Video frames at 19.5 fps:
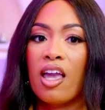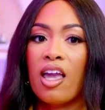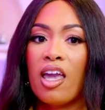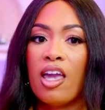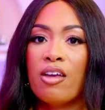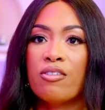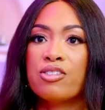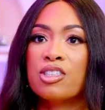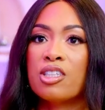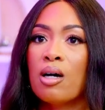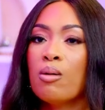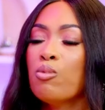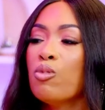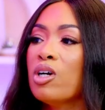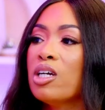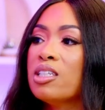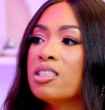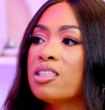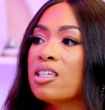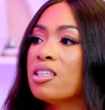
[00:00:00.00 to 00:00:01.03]
If
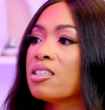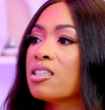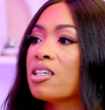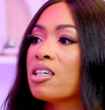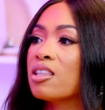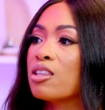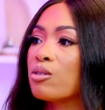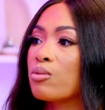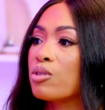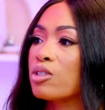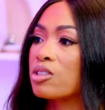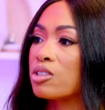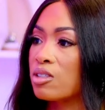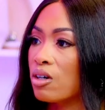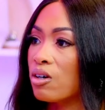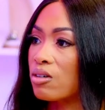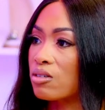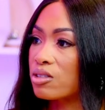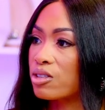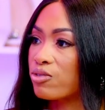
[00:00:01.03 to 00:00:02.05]
someone didn't get the
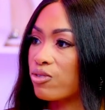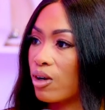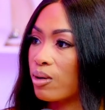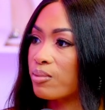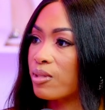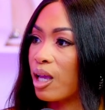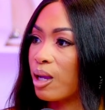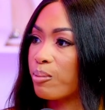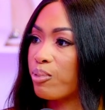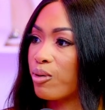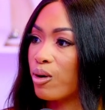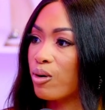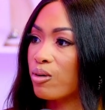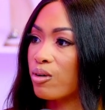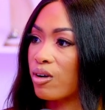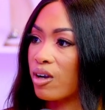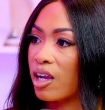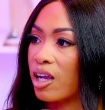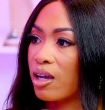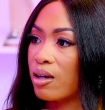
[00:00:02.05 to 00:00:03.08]
results from that
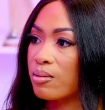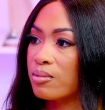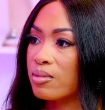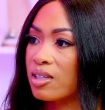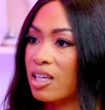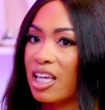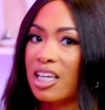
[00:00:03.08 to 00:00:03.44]
program,